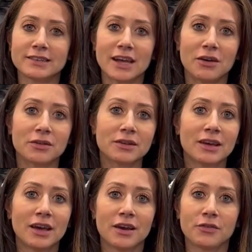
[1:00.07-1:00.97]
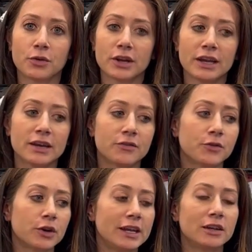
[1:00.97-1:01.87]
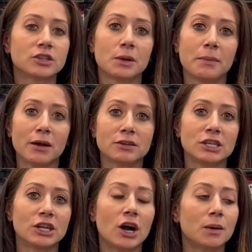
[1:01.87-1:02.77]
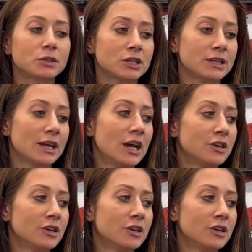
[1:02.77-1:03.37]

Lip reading: down for you for each mounting option.